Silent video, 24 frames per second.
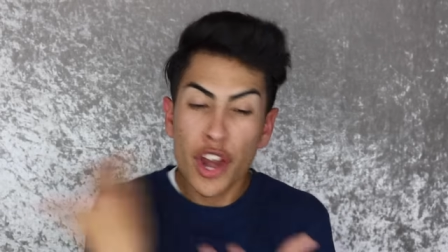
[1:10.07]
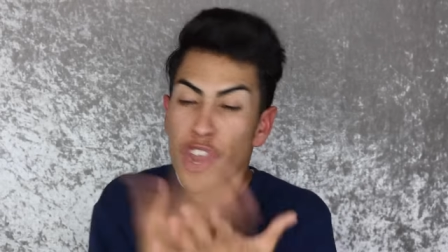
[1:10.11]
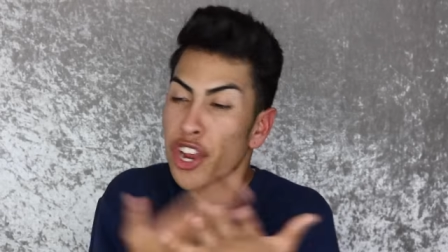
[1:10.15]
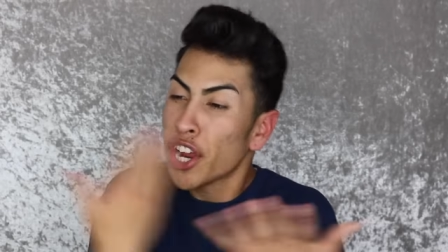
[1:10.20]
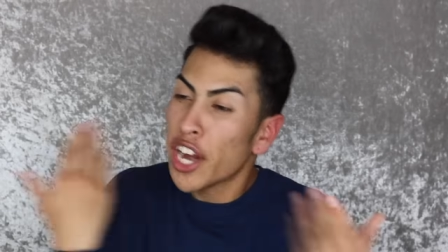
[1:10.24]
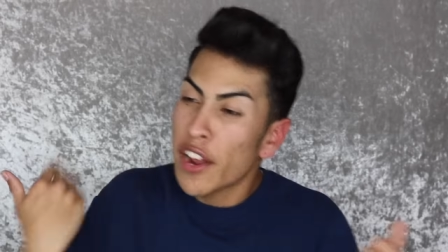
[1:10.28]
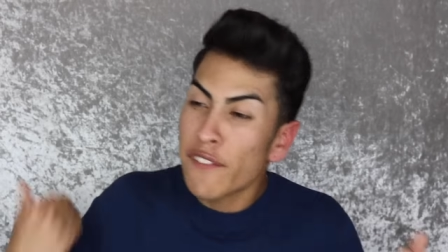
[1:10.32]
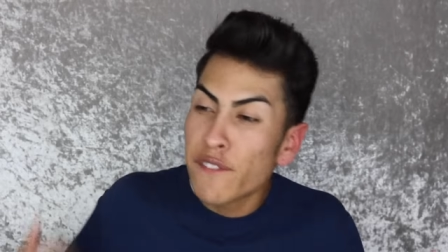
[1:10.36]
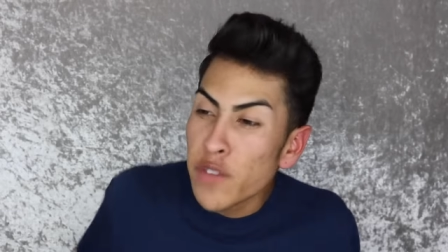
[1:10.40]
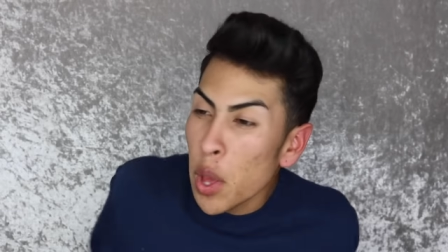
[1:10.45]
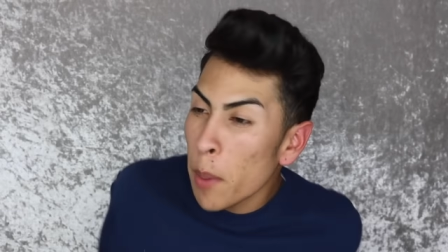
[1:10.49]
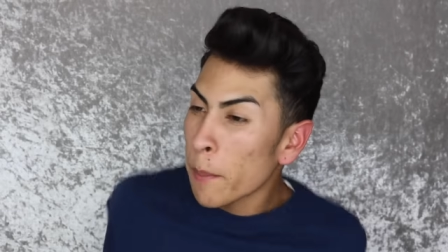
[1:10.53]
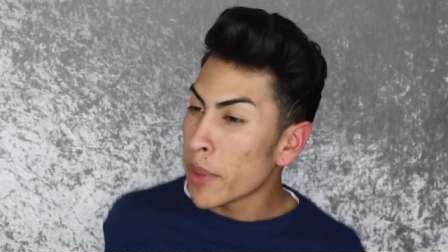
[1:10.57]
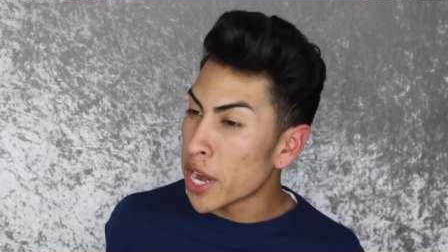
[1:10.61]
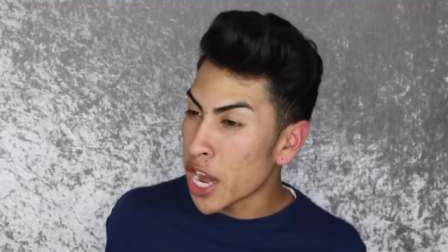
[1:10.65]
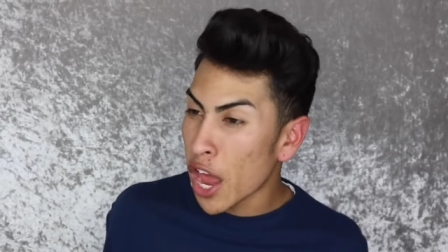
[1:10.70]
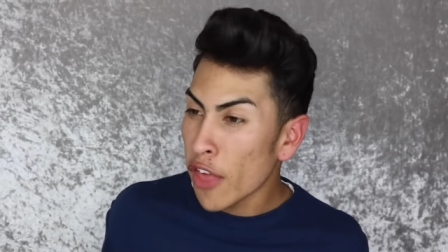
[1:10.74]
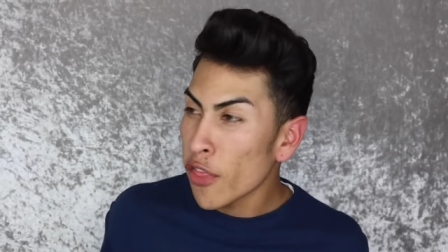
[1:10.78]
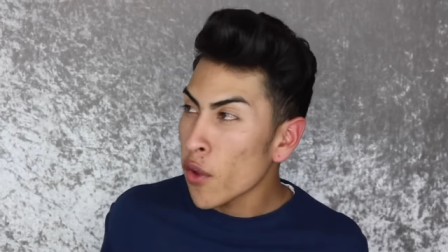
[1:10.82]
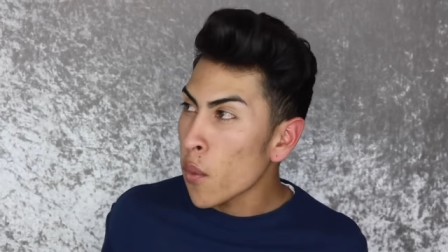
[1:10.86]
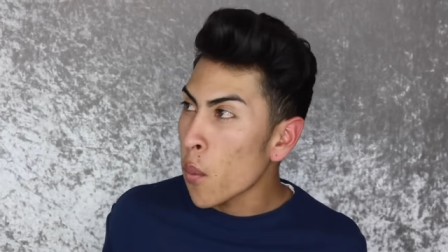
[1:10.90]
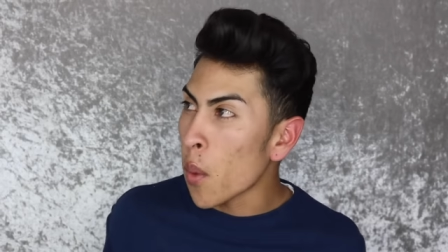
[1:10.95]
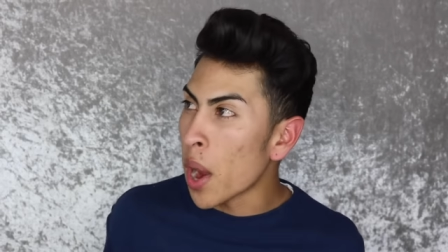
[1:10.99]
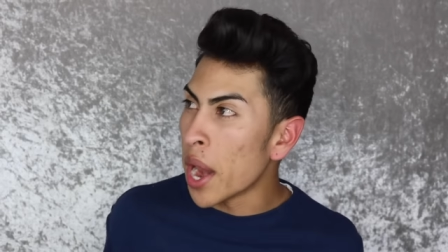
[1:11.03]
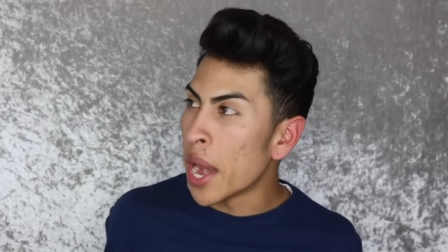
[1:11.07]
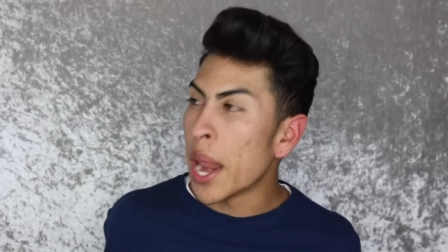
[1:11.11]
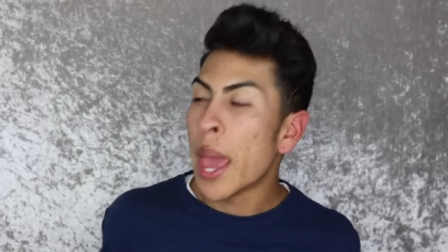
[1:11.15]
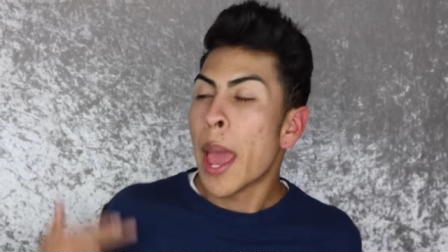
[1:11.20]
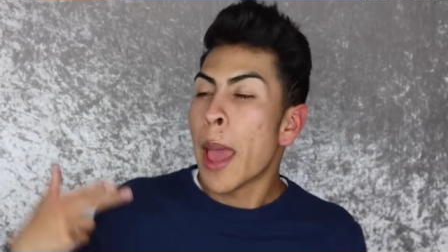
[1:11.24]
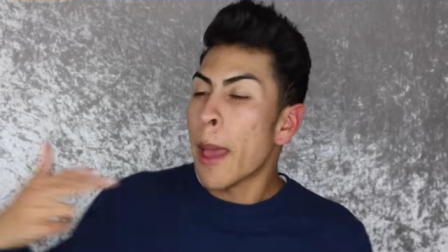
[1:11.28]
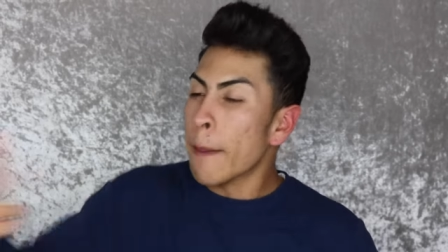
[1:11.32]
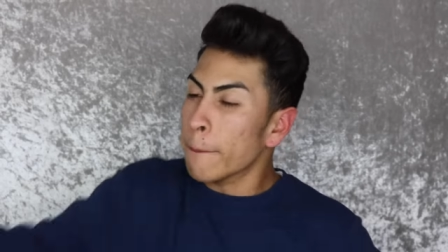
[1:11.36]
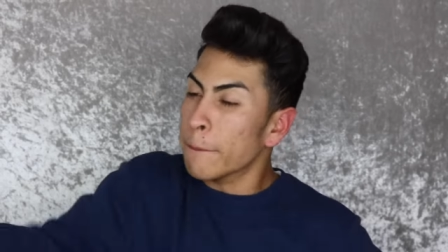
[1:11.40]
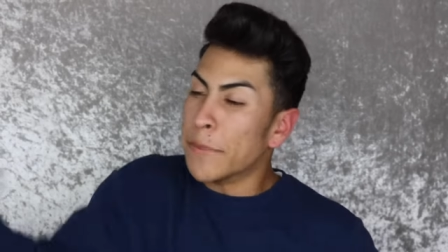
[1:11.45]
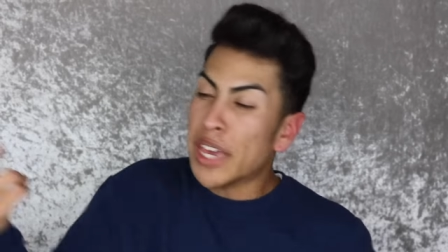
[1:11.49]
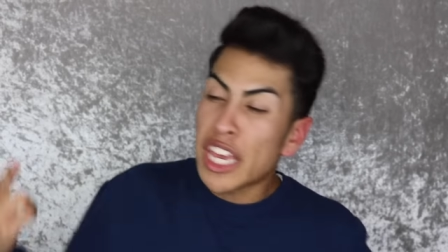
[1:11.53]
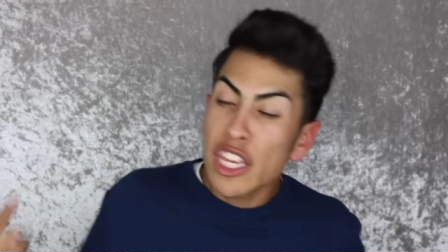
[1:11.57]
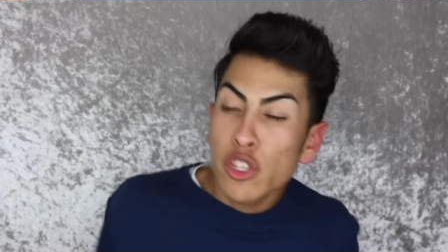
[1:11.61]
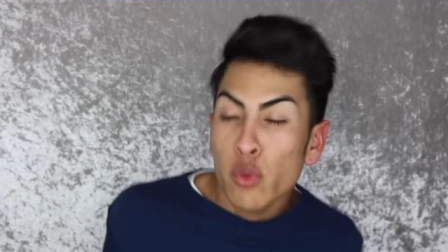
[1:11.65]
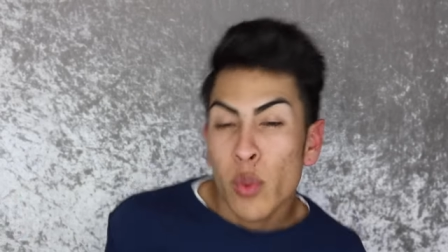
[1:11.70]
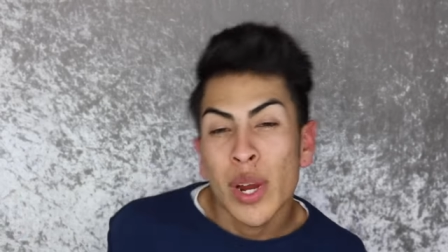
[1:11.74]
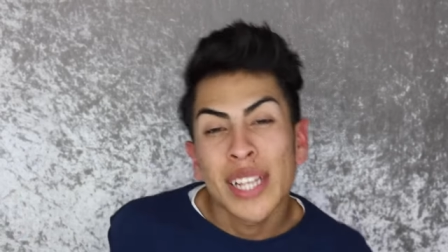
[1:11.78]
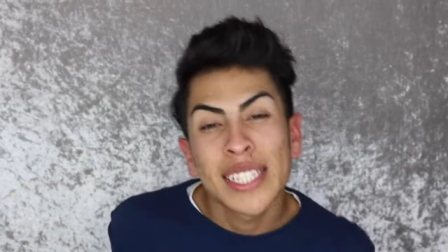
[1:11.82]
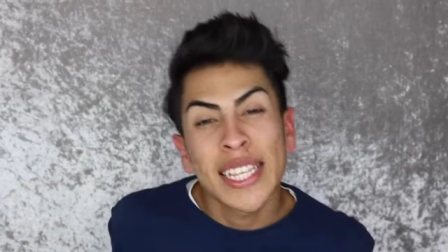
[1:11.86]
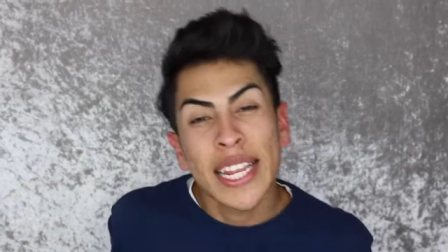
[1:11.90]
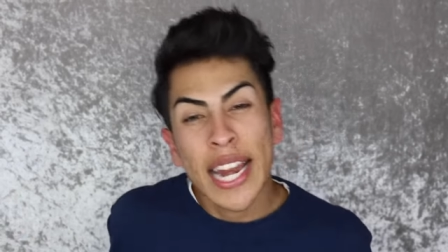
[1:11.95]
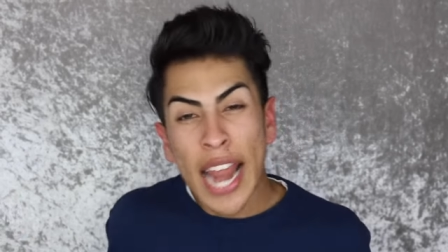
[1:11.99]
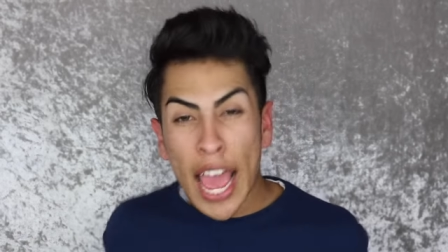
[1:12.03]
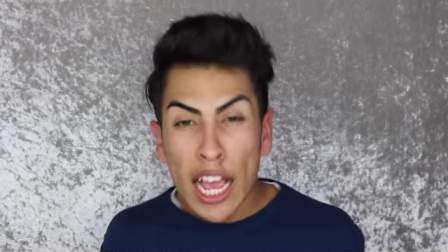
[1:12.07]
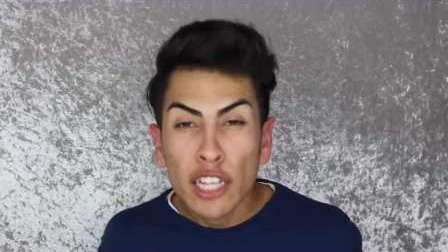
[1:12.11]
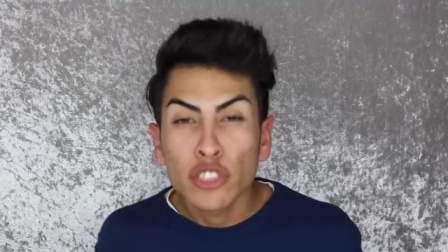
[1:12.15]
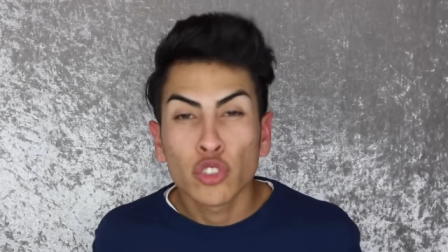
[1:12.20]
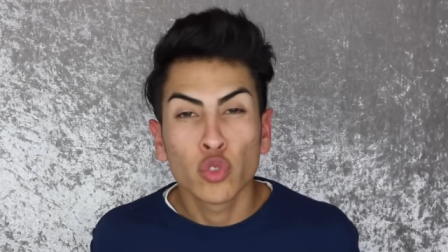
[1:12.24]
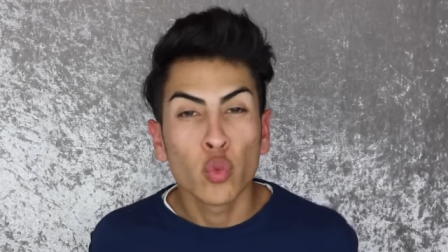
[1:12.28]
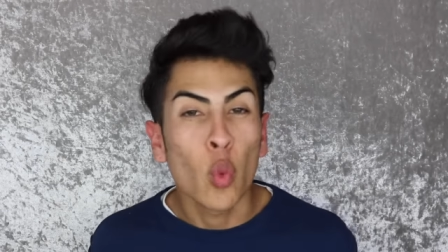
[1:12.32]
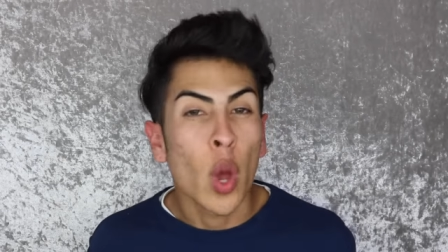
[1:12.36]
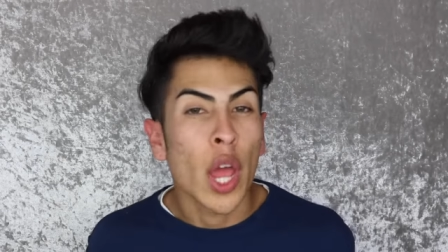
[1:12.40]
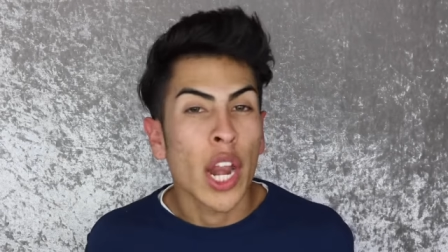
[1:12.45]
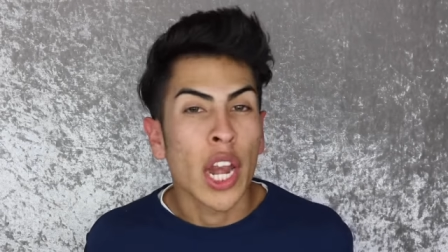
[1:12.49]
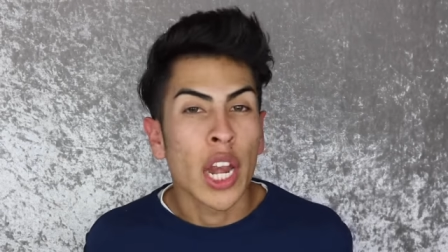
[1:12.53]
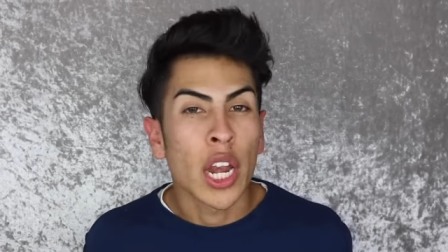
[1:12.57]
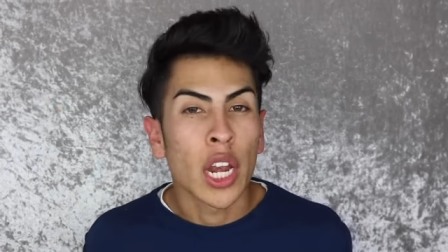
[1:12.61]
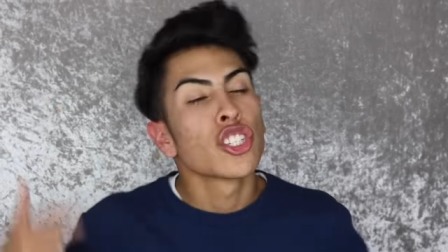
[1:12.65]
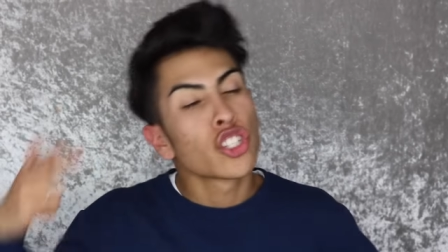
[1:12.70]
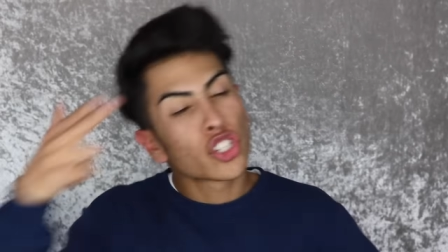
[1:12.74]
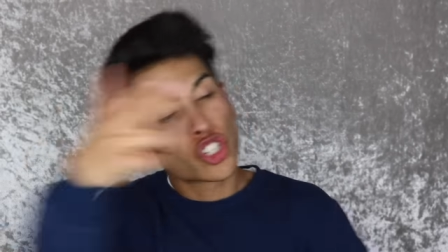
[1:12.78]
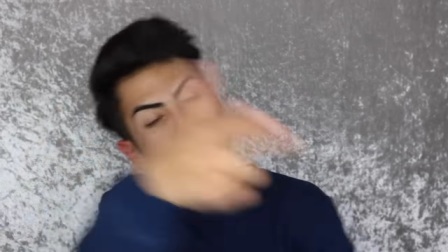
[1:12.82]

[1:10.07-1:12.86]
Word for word: are you gonna film another one? Bitch, where's the next one?